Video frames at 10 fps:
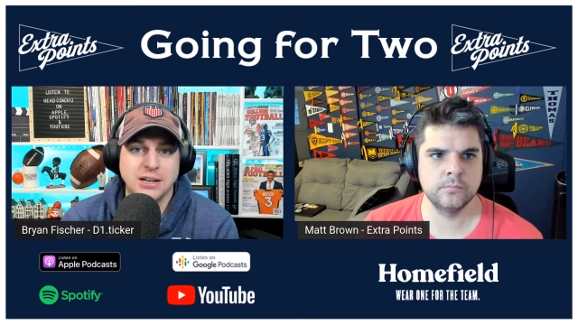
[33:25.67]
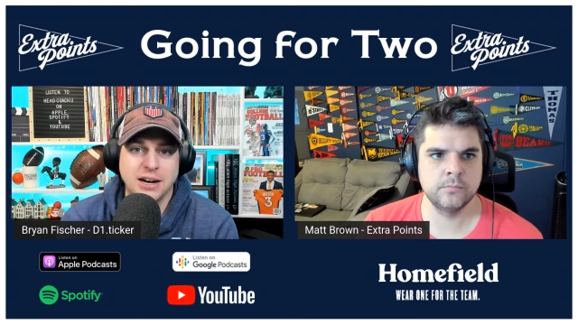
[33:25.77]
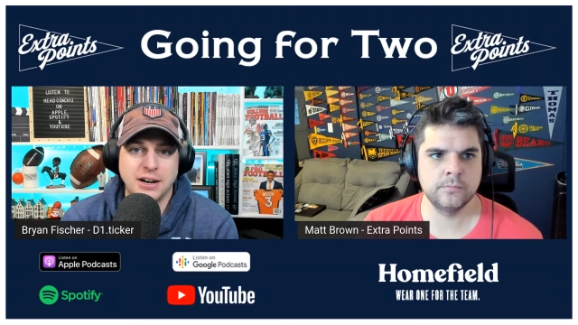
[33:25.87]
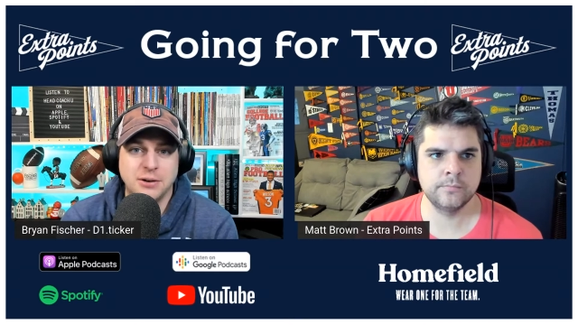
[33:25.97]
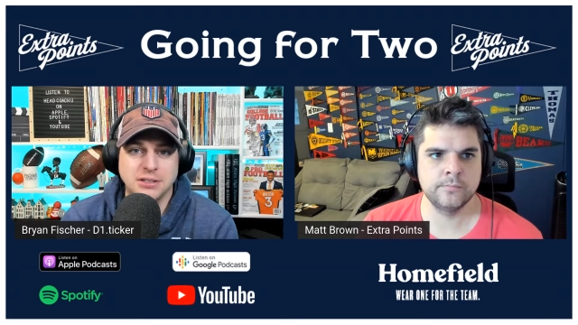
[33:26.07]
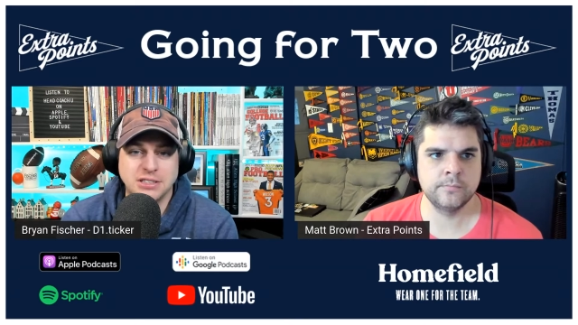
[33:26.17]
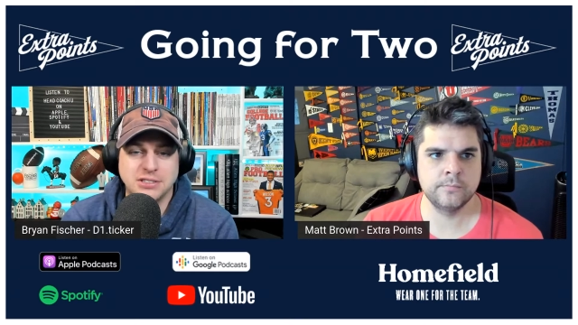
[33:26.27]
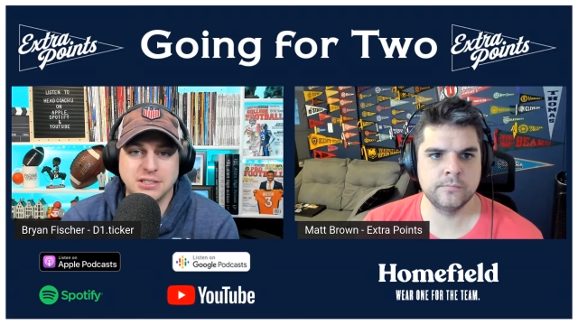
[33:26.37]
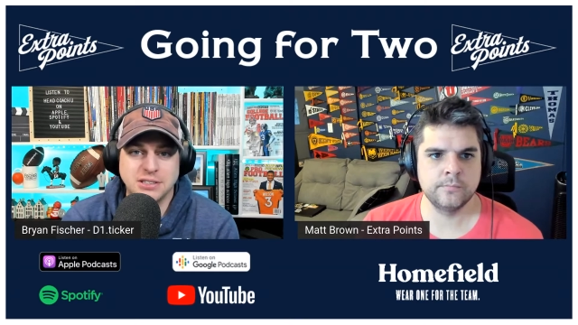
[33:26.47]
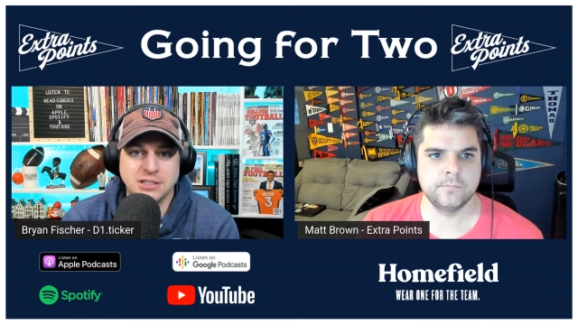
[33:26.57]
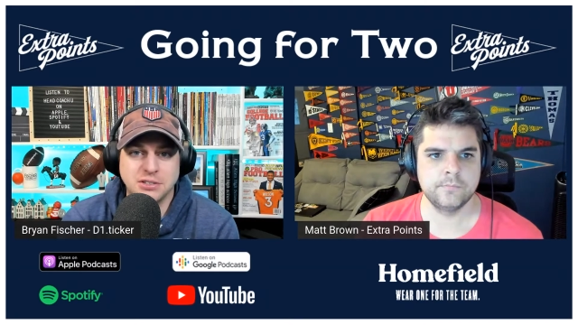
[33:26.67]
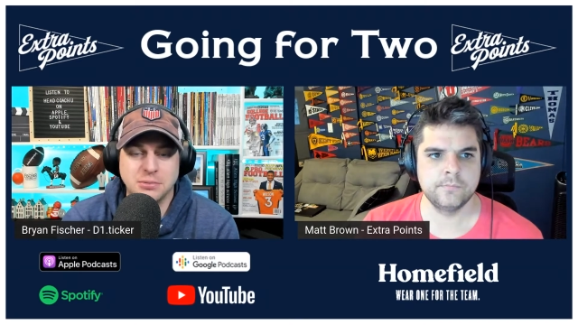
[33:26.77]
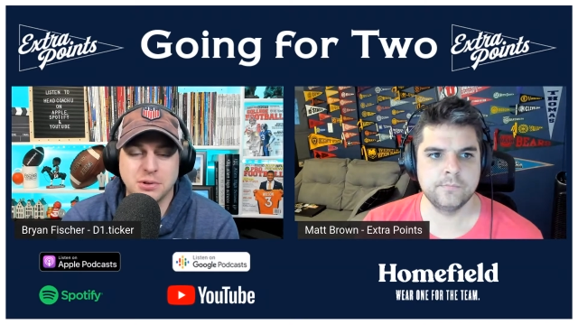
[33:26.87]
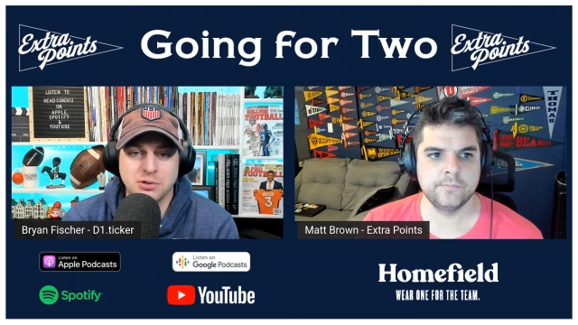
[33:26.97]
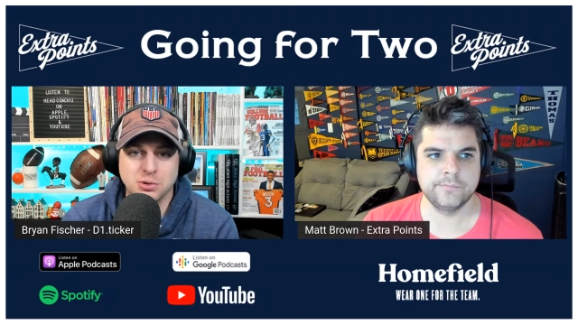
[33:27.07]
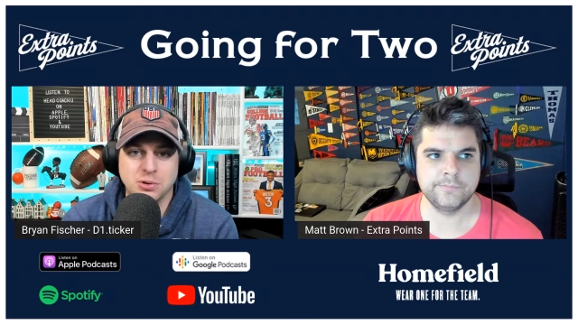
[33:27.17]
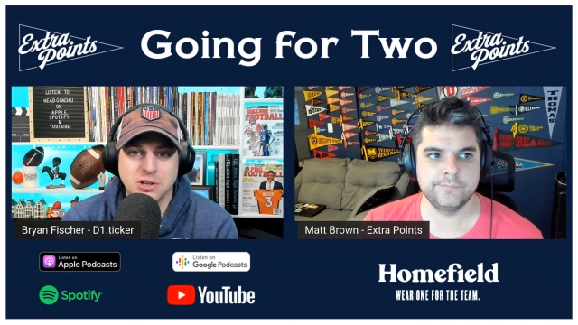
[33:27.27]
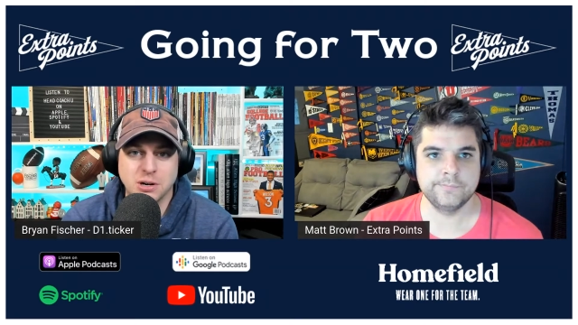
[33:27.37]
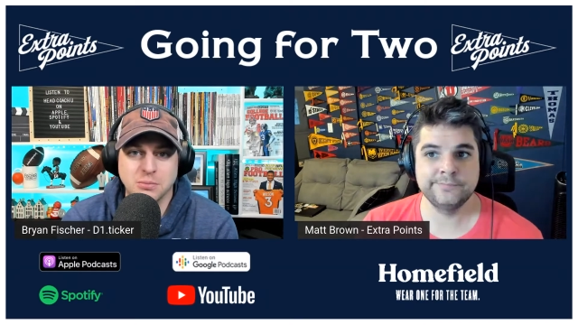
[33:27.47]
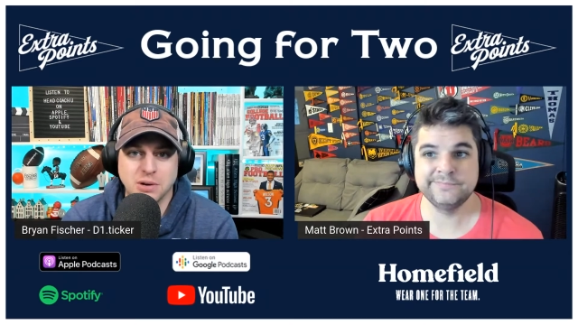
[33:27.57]
Speaker 1: I know at least in, in terms of the short
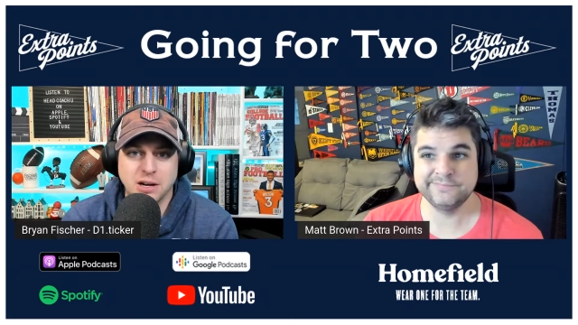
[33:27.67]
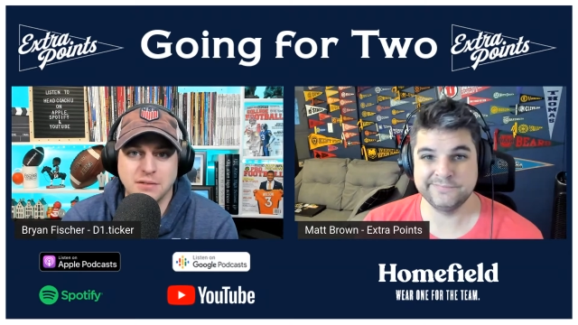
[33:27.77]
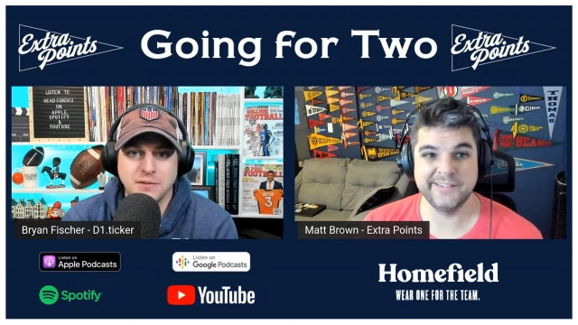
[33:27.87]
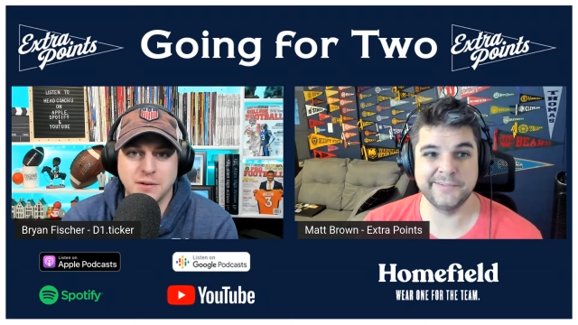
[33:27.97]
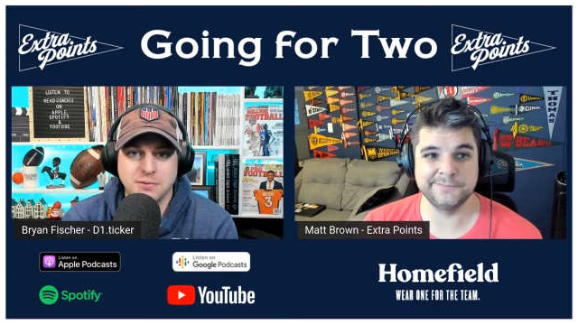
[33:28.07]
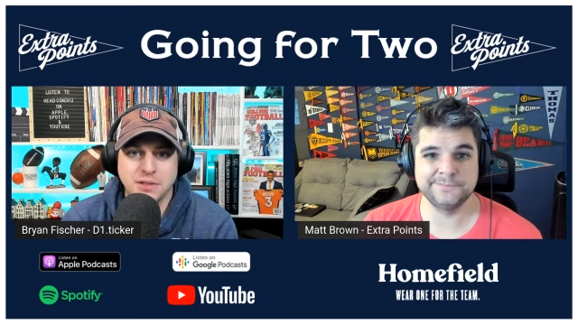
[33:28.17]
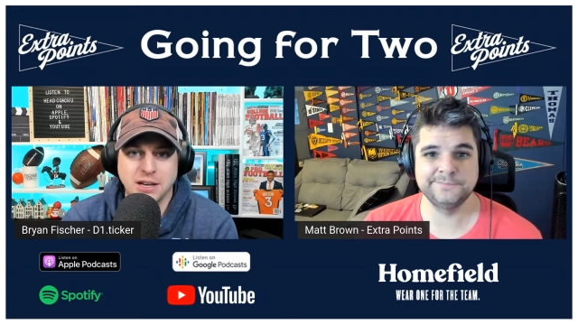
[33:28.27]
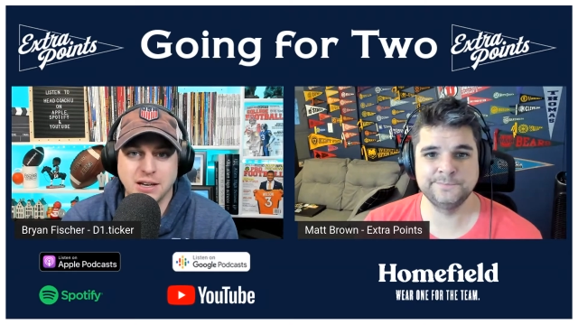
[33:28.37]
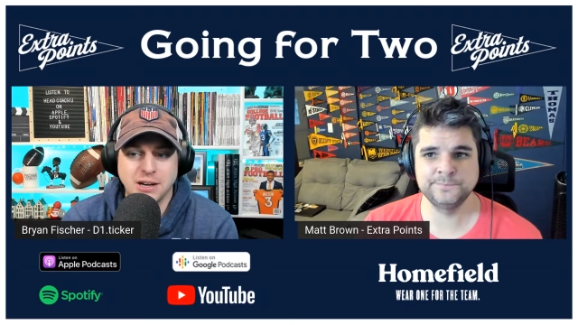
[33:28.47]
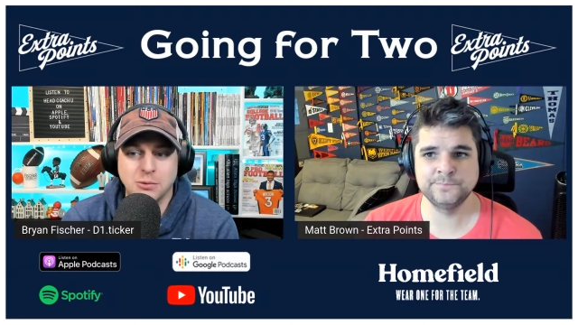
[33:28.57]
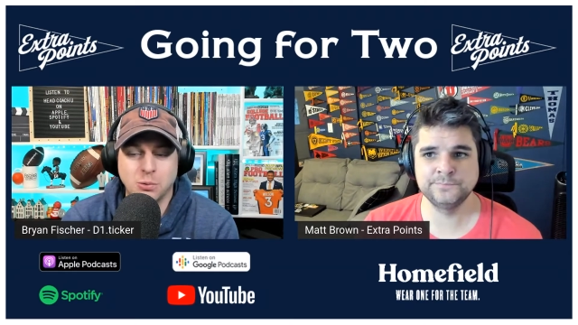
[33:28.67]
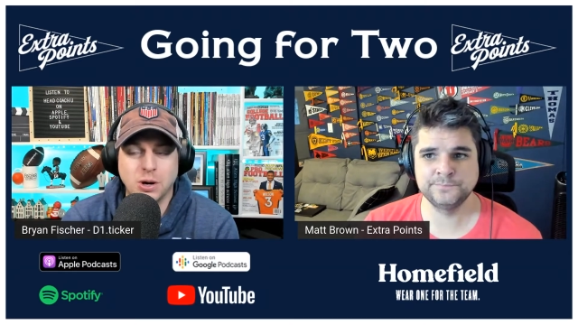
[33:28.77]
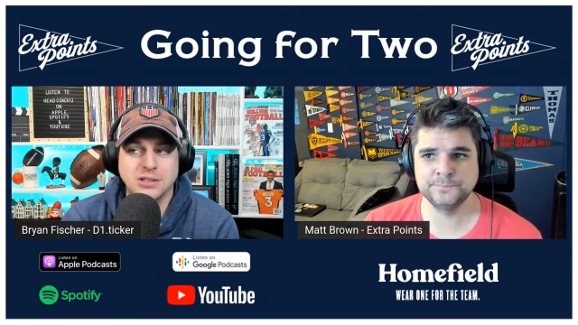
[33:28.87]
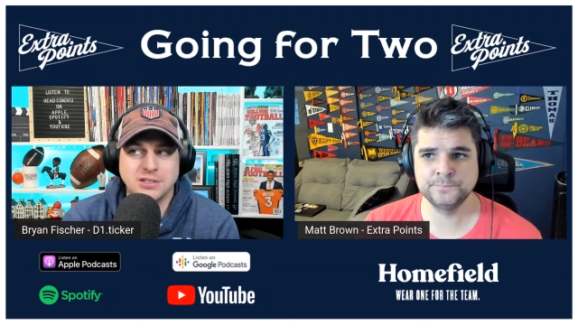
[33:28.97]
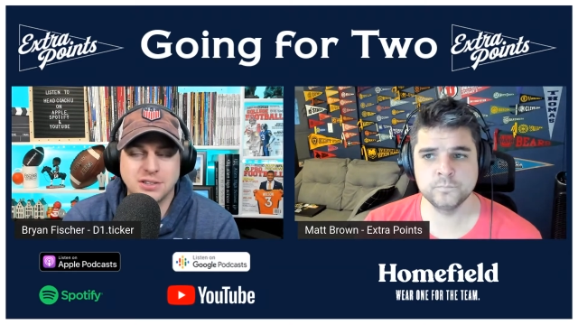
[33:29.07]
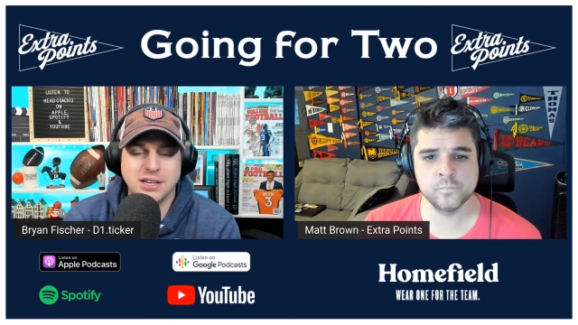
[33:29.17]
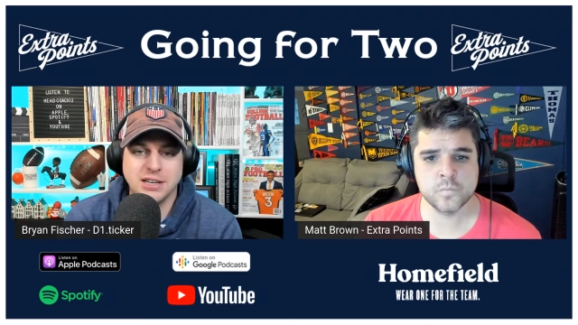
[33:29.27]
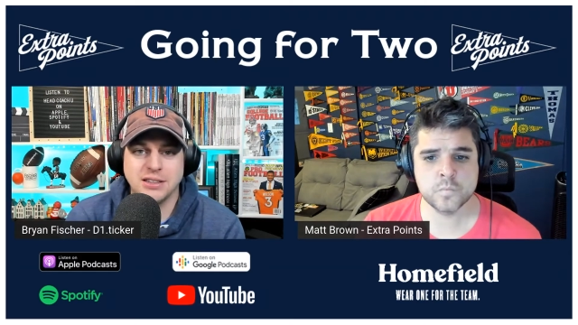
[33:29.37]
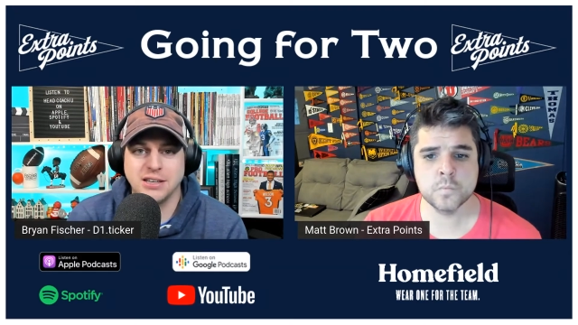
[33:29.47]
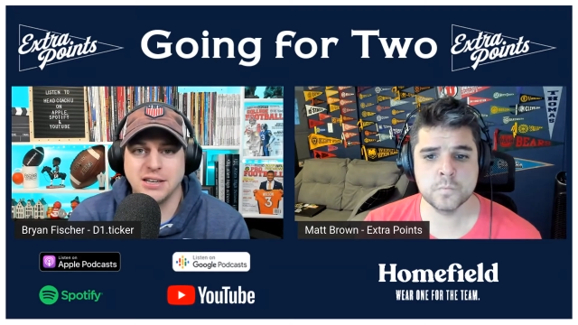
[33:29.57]
term, uh, if, yeah. if, the once
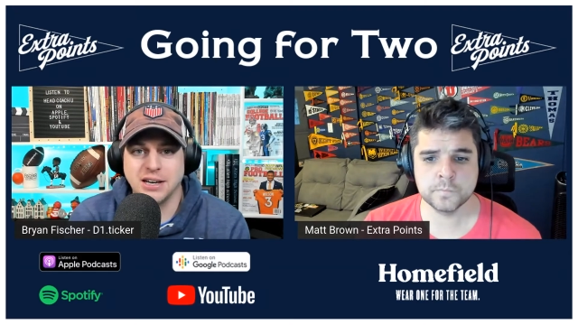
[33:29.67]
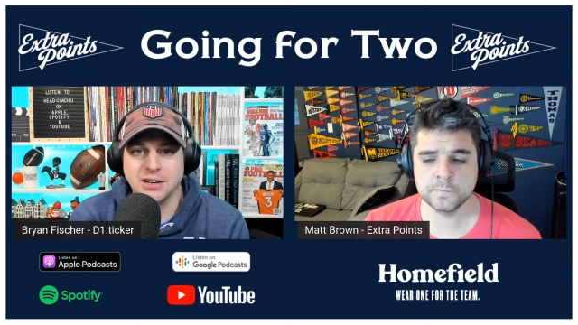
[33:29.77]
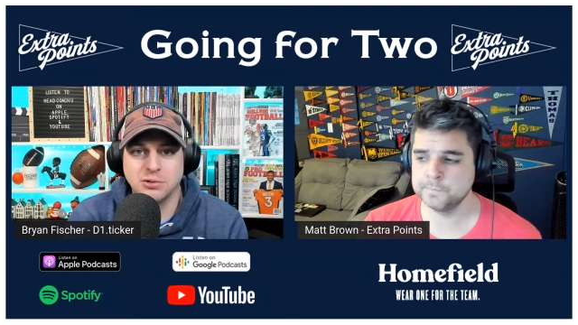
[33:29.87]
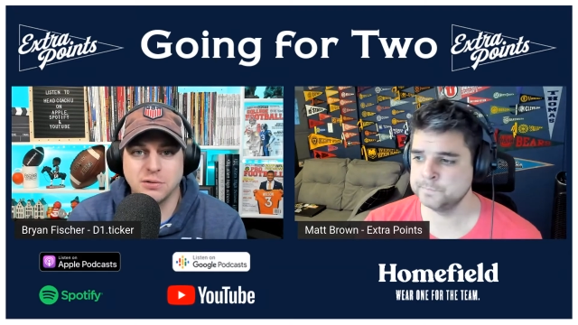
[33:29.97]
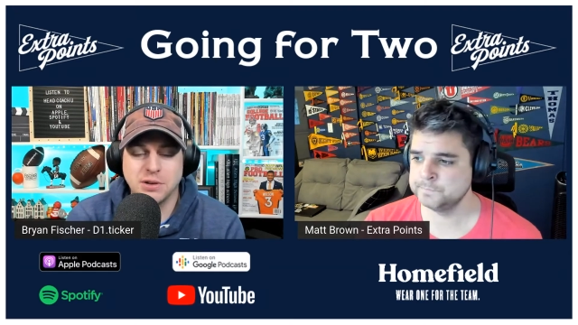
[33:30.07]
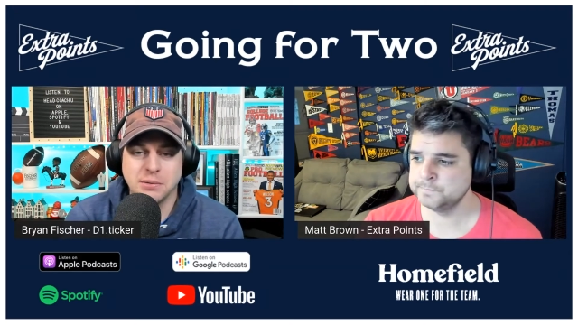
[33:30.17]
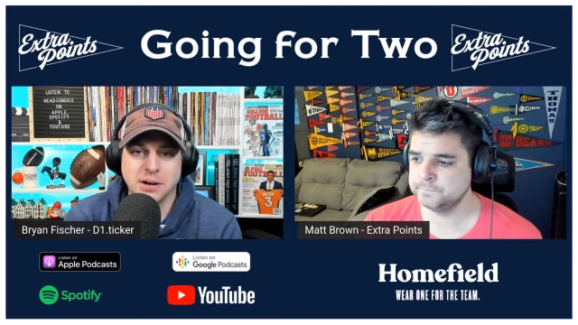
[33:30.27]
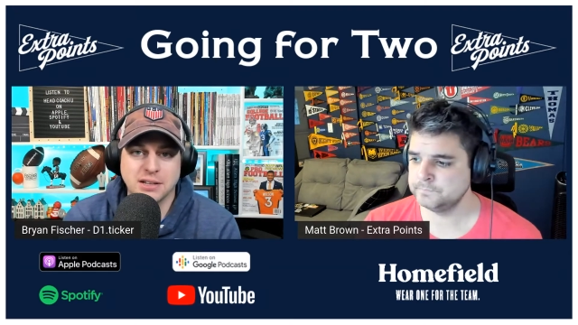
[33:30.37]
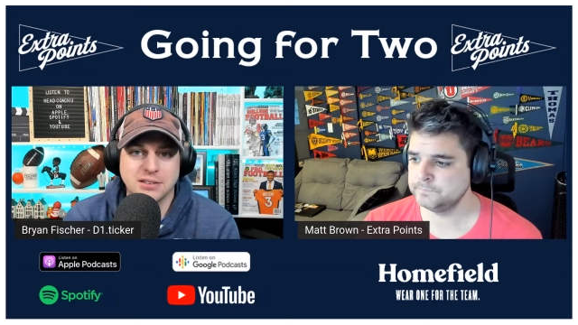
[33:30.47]
the the uh, 12 teamer gets